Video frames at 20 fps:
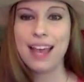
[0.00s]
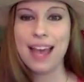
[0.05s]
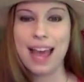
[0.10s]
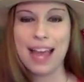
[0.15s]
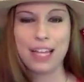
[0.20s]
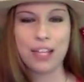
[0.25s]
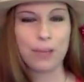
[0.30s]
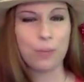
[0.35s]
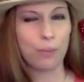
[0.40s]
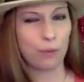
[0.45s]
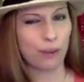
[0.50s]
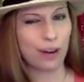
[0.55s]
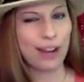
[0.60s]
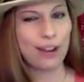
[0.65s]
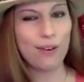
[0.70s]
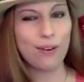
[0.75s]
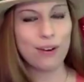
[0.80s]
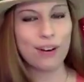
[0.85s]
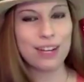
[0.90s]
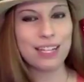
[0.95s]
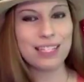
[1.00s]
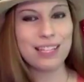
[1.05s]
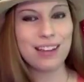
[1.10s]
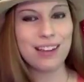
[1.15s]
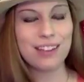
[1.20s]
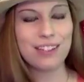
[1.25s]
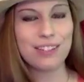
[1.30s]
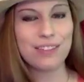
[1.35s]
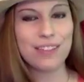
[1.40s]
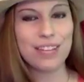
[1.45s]
and you bring
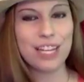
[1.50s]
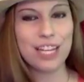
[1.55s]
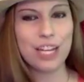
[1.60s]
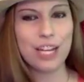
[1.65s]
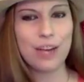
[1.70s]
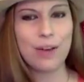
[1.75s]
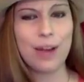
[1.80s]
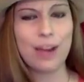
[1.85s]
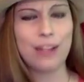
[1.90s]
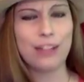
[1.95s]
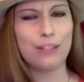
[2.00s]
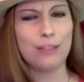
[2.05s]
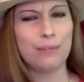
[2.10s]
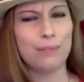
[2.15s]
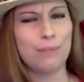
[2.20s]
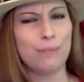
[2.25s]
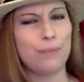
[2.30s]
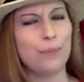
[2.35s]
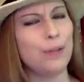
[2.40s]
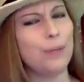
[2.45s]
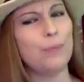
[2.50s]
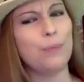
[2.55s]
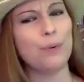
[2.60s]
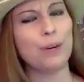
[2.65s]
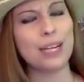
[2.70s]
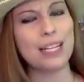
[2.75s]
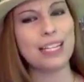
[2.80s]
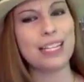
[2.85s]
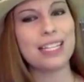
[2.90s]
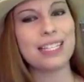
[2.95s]
horizontal video and you
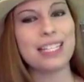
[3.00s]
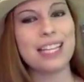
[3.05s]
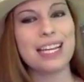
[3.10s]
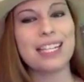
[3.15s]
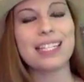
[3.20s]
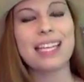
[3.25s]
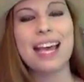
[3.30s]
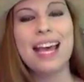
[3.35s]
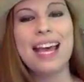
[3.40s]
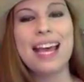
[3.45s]
bring these things,